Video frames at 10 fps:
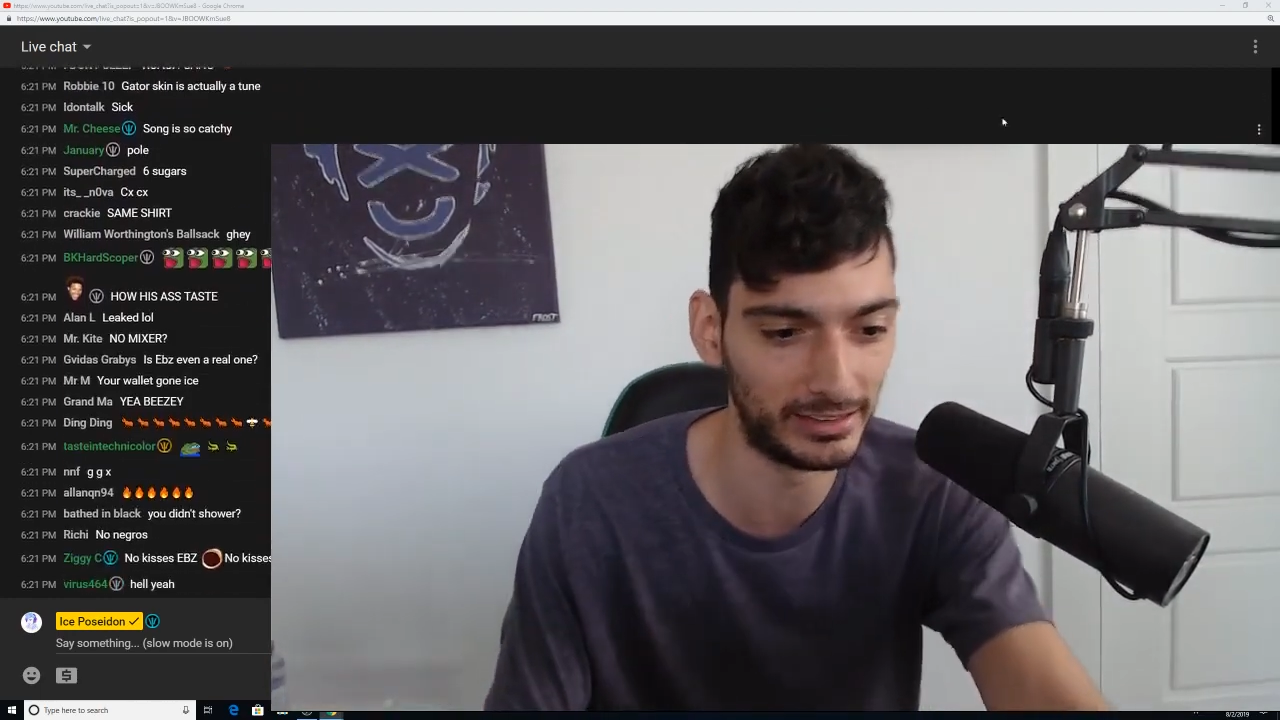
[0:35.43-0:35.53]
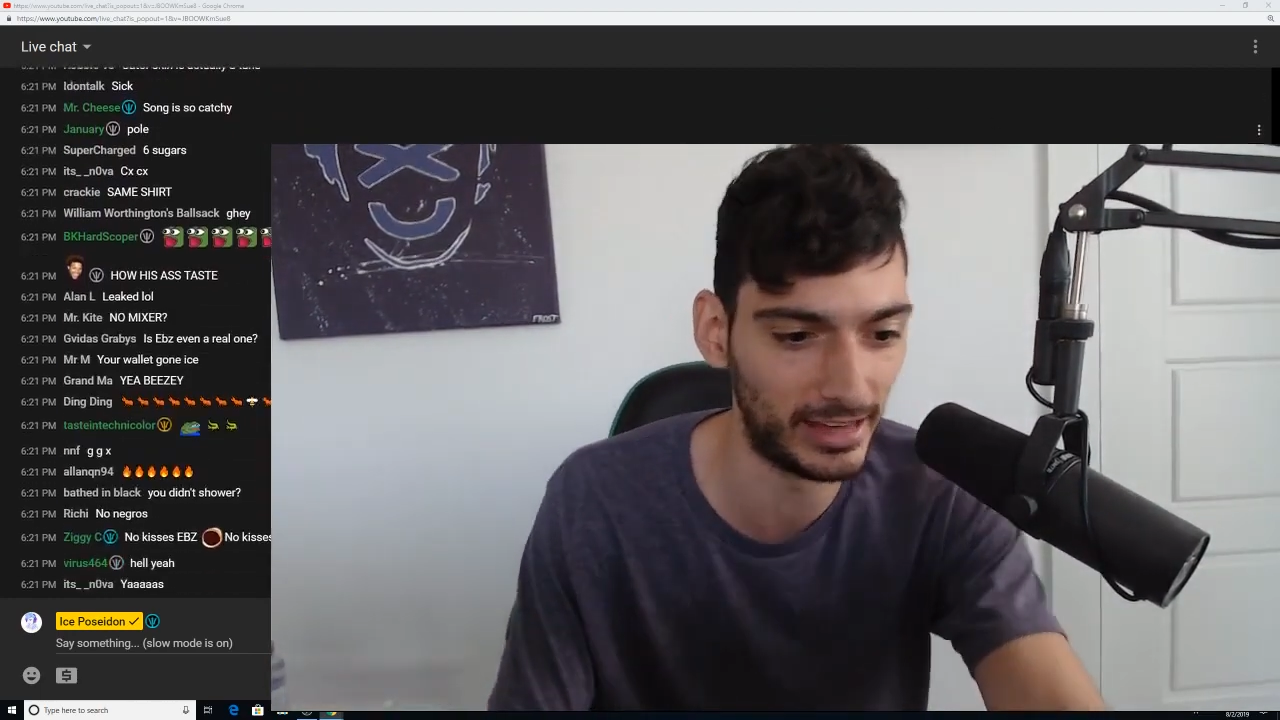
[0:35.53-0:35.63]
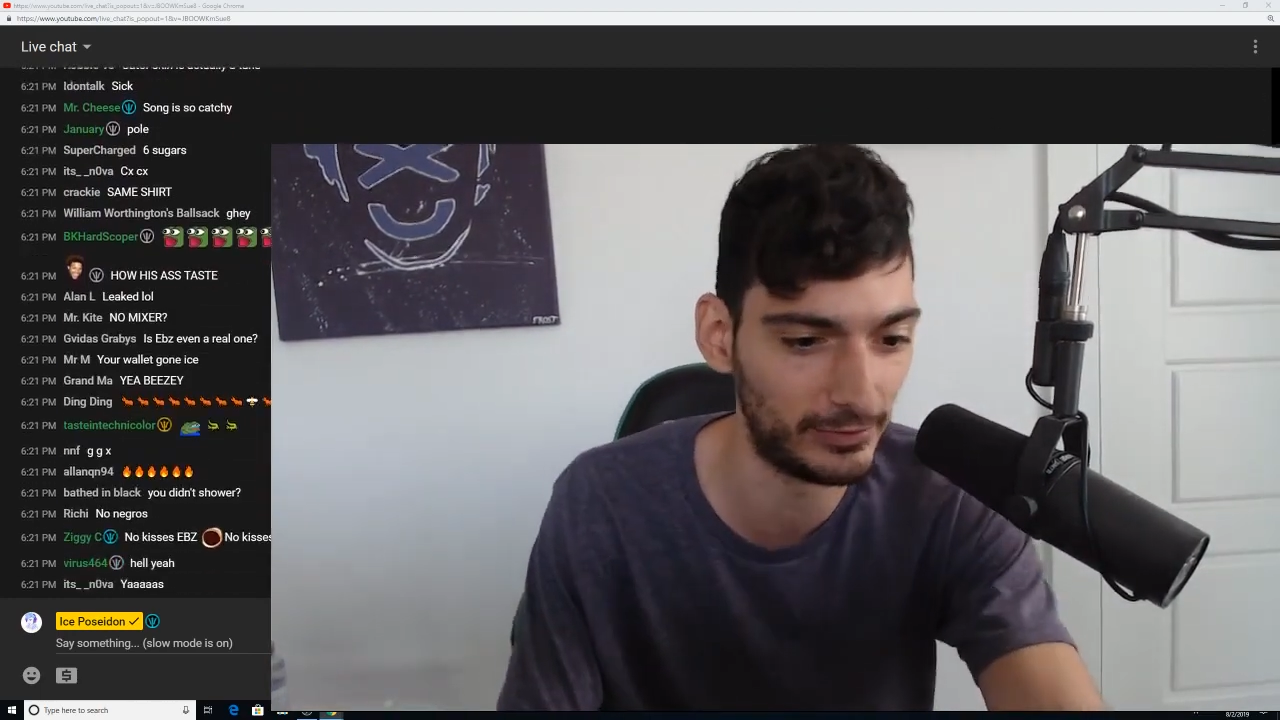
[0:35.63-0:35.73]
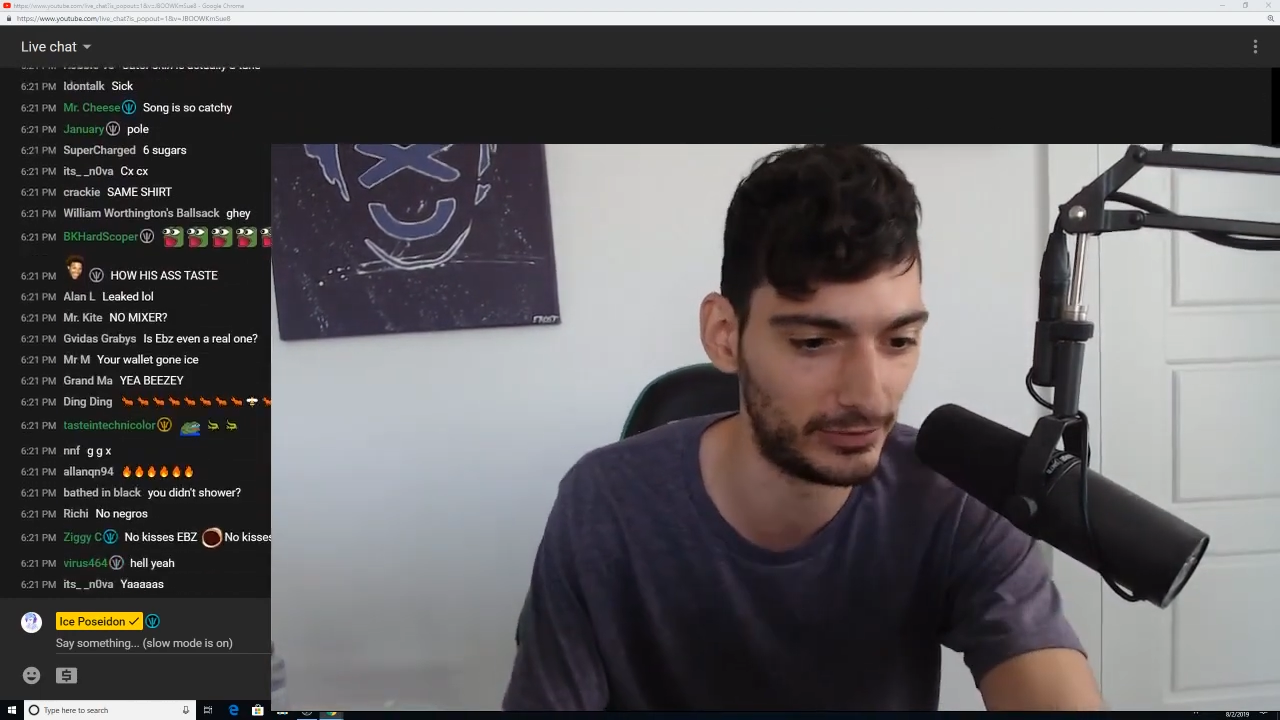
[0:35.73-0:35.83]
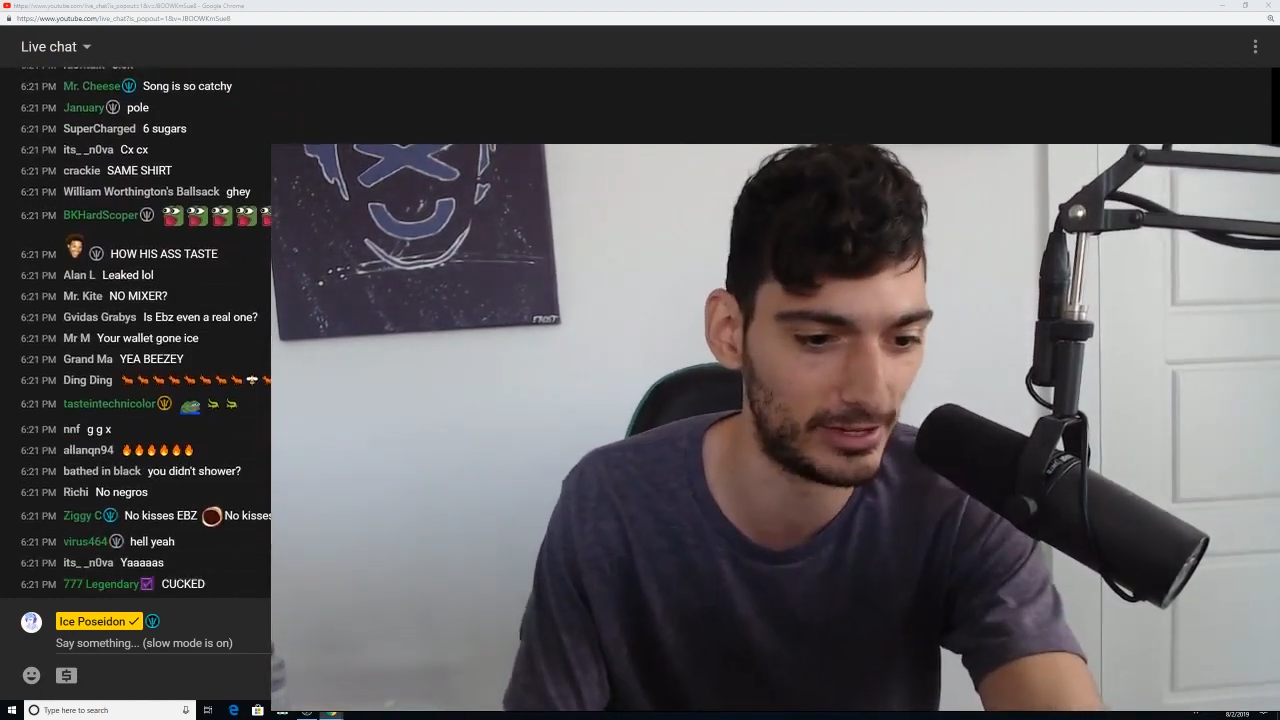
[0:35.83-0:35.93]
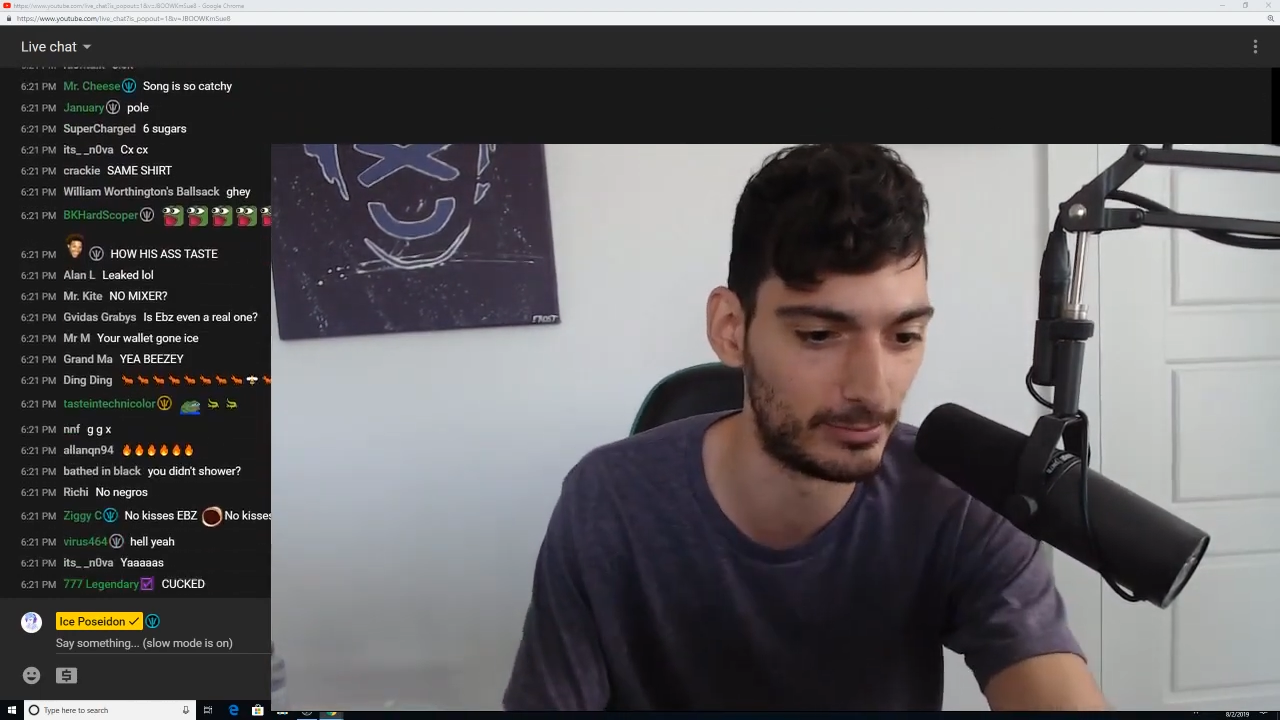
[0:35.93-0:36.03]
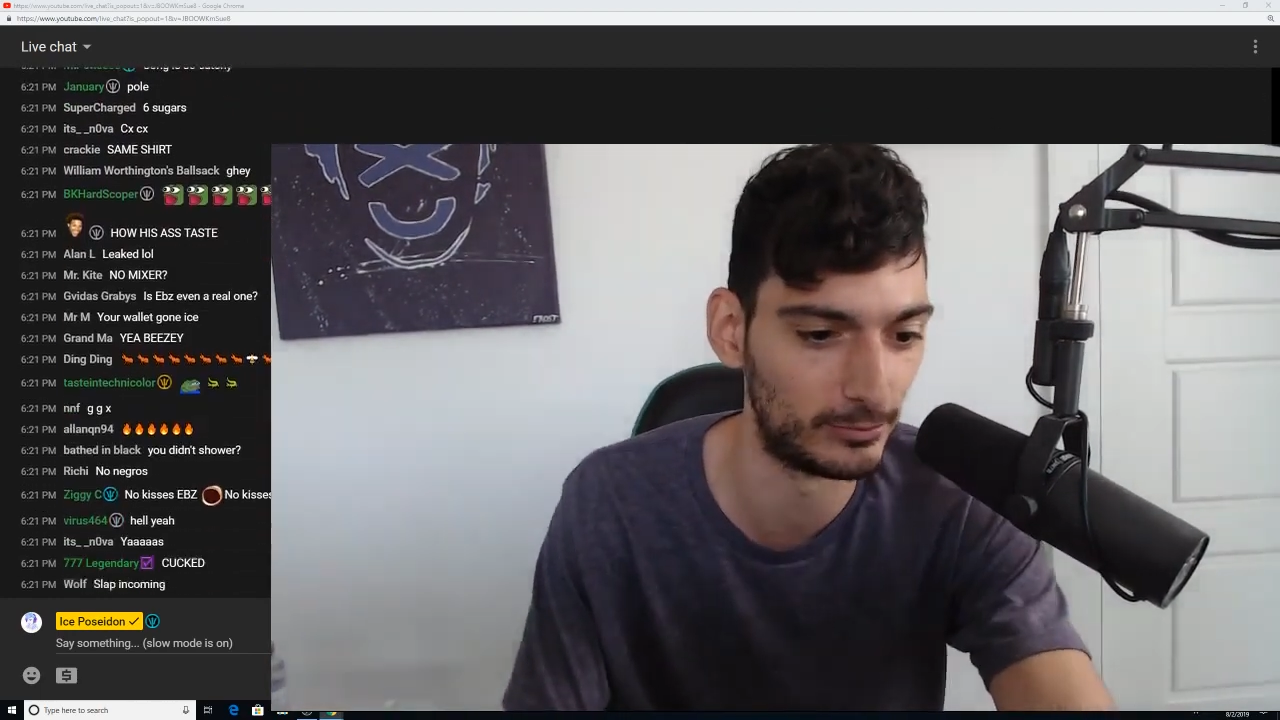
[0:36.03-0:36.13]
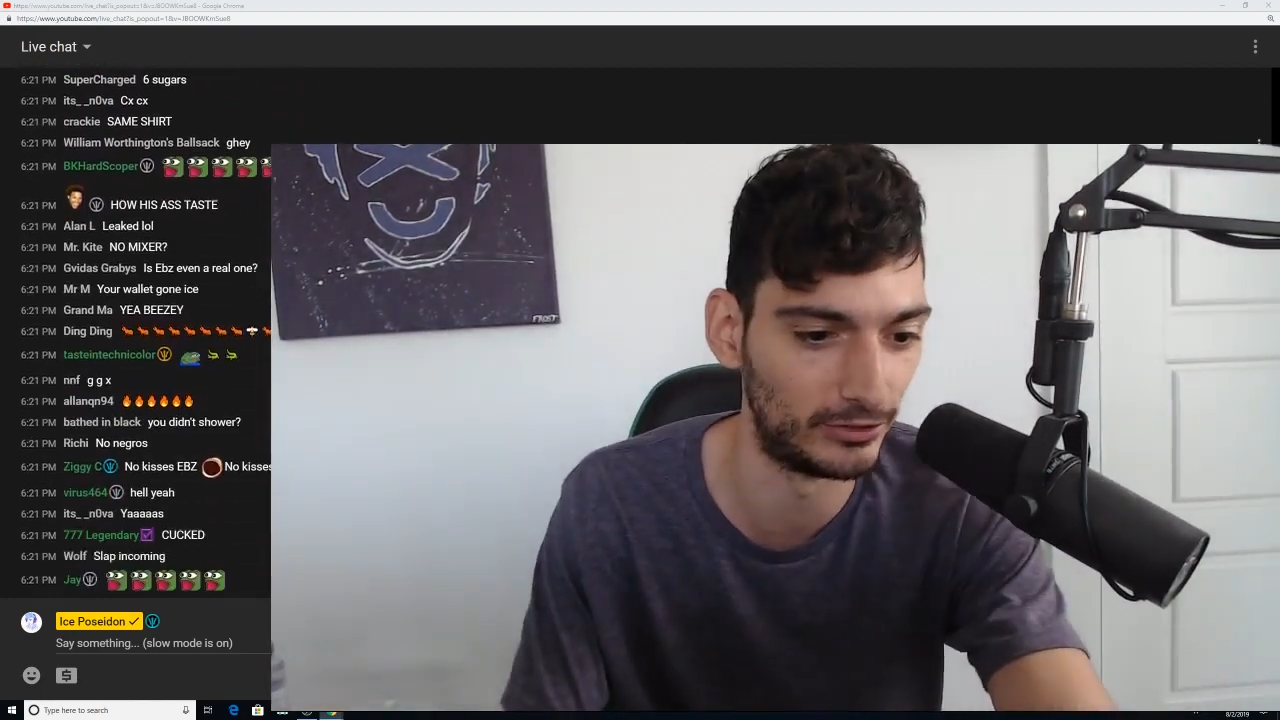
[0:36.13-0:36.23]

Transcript: left him.